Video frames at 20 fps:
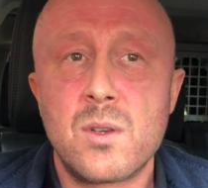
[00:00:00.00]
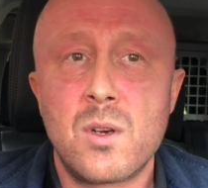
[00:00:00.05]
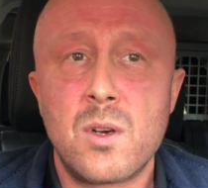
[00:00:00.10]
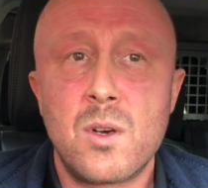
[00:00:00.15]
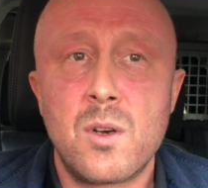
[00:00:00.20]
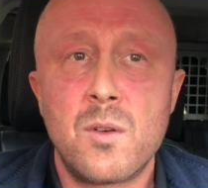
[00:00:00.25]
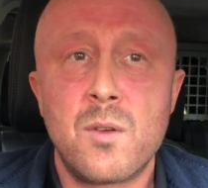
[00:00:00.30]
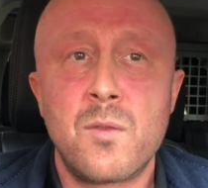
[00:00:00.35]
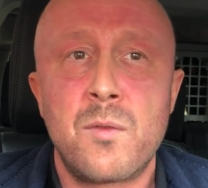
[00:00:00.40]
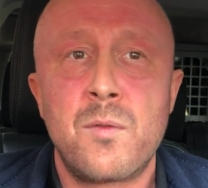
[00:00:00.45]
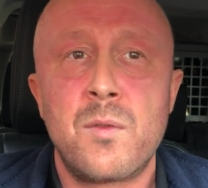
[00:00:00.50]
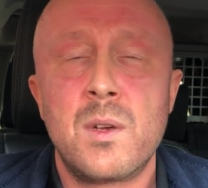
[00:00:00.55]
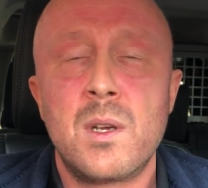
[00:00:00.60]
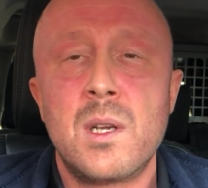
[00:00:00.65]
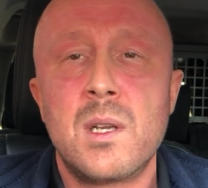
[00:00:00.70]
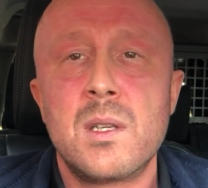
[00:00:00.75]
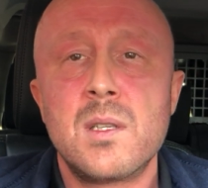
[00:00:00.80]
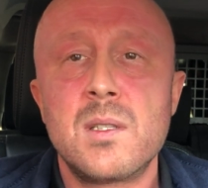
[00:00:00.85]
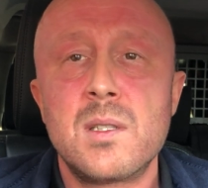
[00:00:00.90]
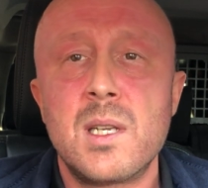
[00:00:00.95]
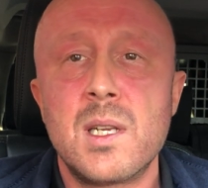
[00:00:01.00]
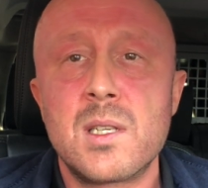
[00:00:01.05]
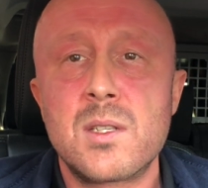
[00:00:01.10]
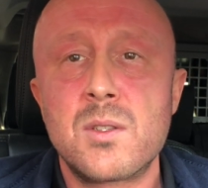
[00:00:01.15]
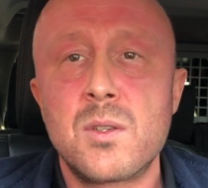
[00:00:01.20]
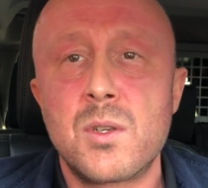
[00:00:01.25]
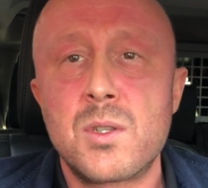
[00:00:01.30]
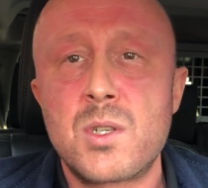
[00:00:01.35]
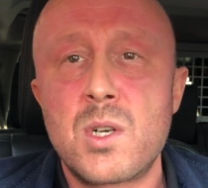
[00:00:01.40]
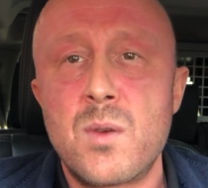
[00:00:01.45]
of
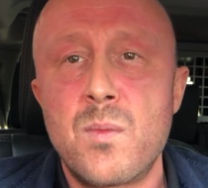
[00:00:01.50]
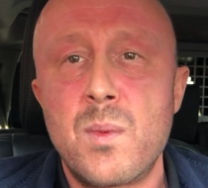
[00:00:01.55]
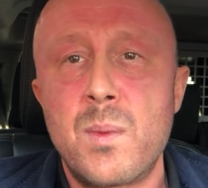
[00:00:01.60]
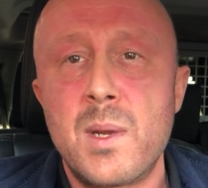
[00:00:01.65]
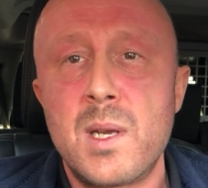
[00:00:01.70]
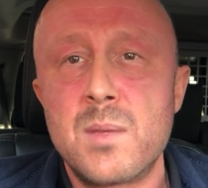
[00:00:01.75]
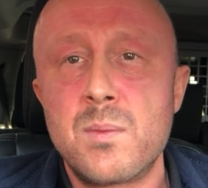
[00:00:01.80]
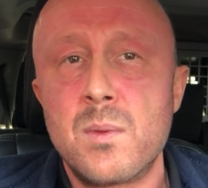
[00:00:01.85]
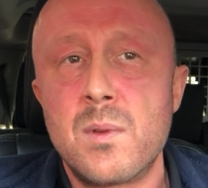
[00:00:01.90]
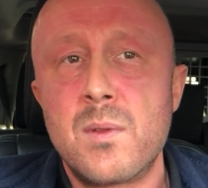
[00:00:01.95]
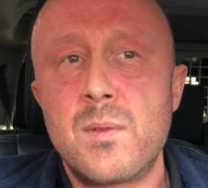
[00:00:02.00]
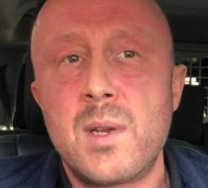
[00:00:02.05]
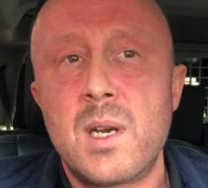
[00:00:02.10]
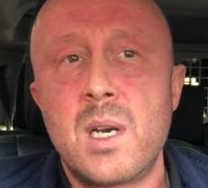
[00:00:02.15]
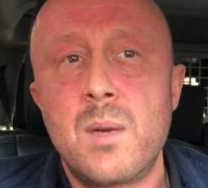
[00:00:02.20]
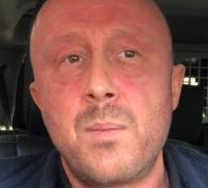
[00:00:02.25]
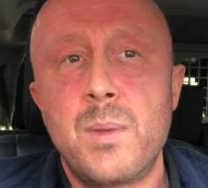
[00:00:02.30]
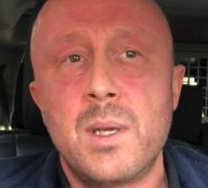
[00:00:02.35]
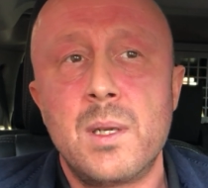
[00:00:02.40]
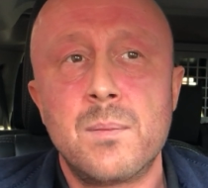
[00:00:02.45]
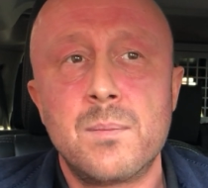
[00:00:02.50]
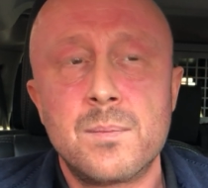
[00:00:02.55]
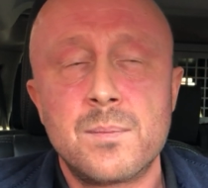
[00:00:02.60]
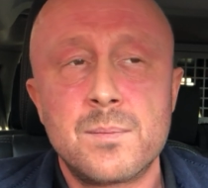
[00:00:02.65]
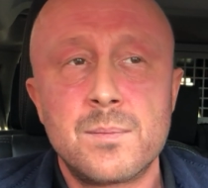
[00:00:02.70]
testosterone replacement therapy.